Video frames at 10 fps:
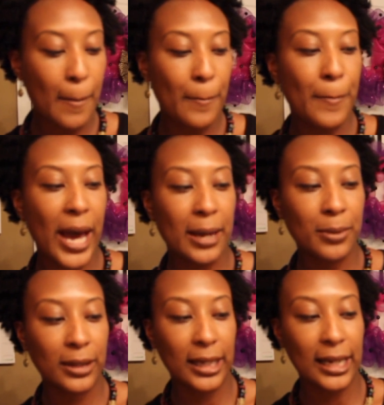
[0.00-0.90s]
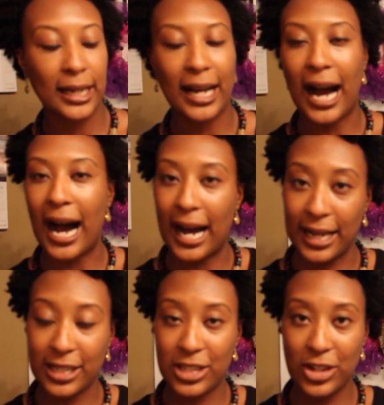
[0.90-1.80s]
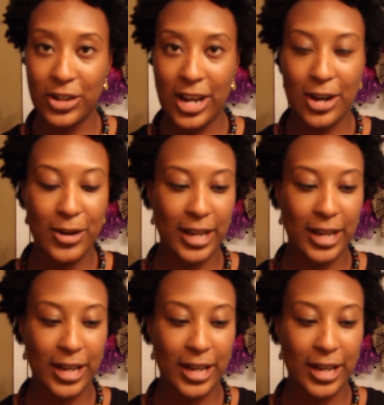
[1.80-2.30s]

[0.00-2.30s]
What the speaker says: Maybelline Eye Studio.